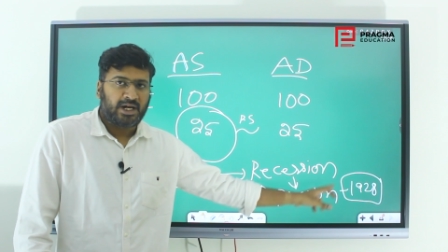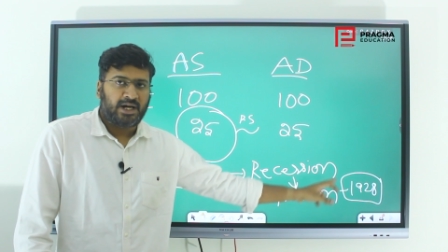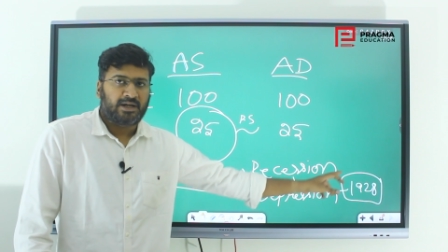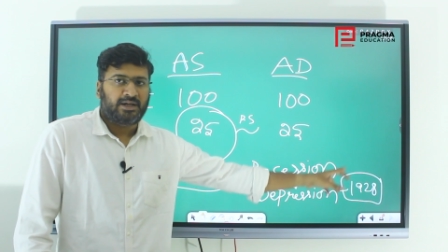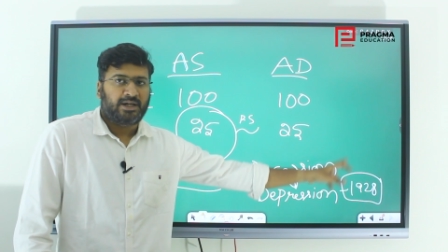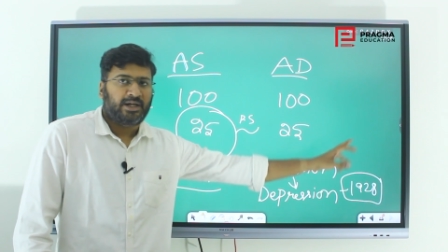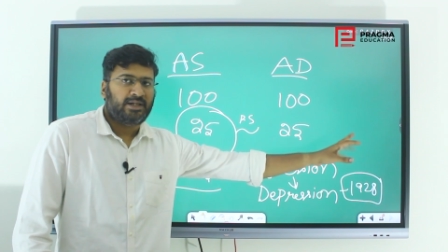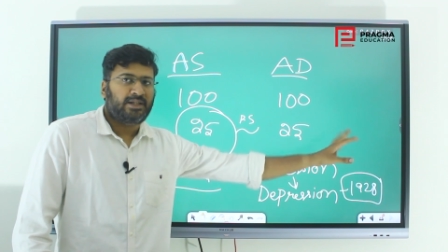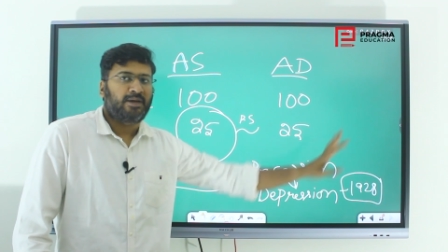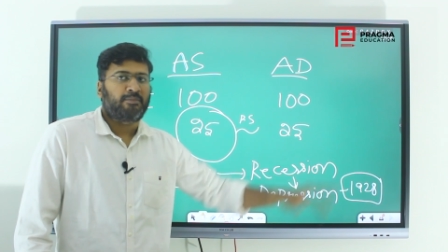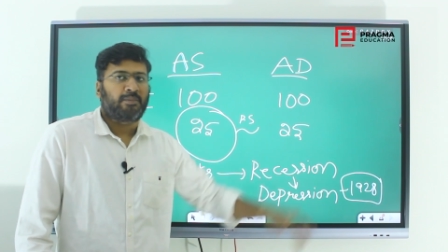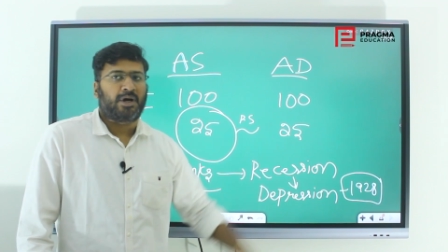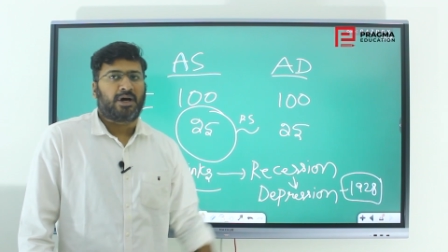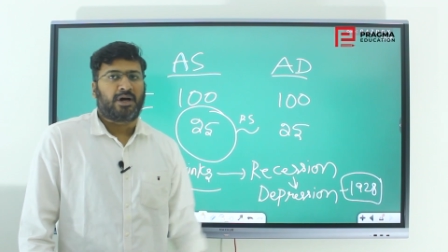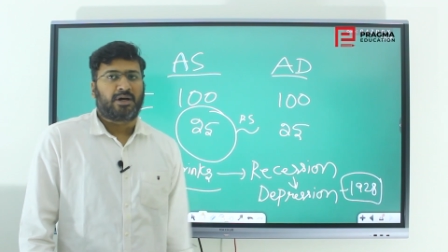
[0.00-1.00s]
had hit them
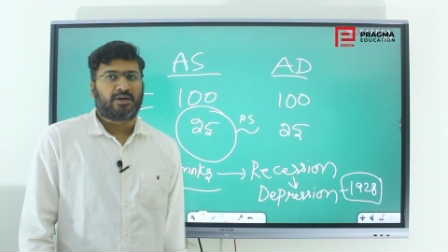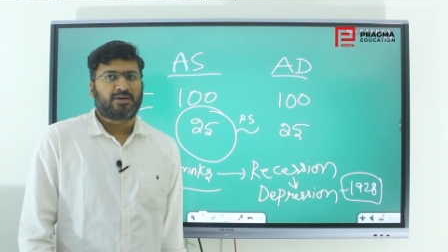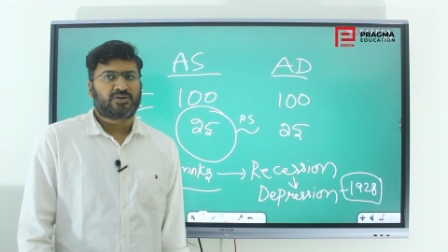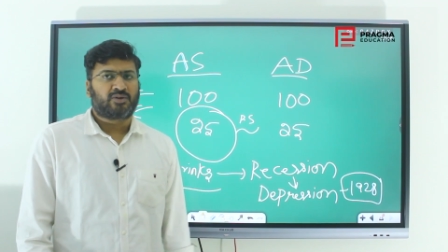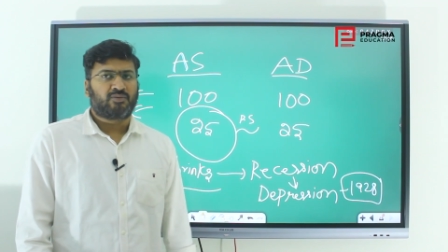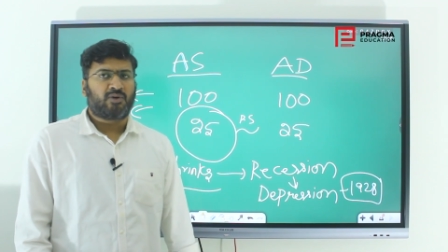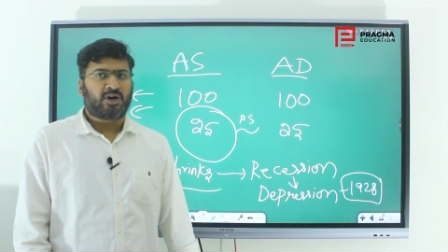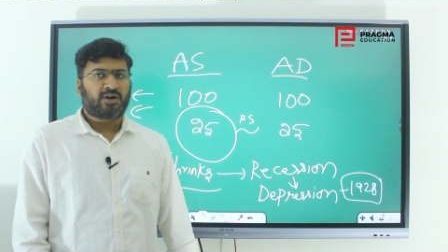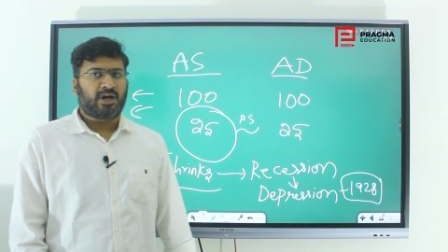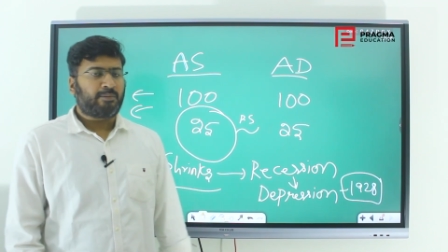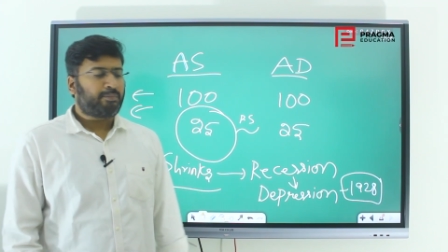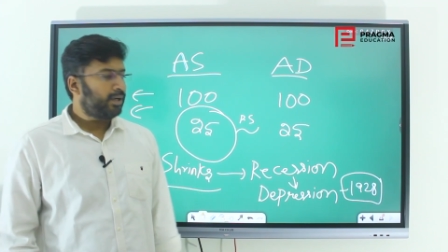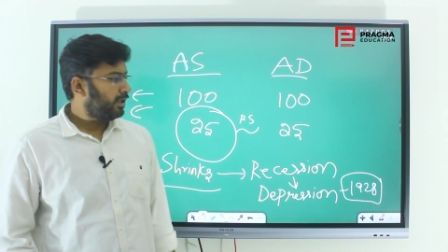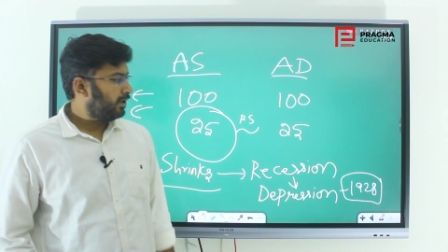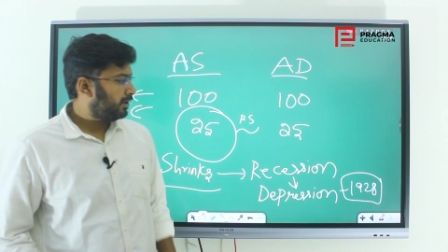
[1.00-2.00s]
hard. So what
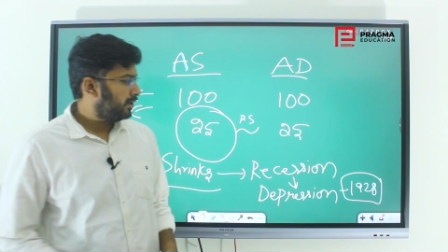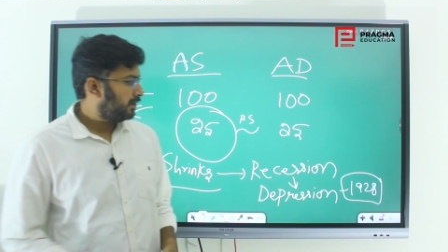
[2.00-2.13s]
happened?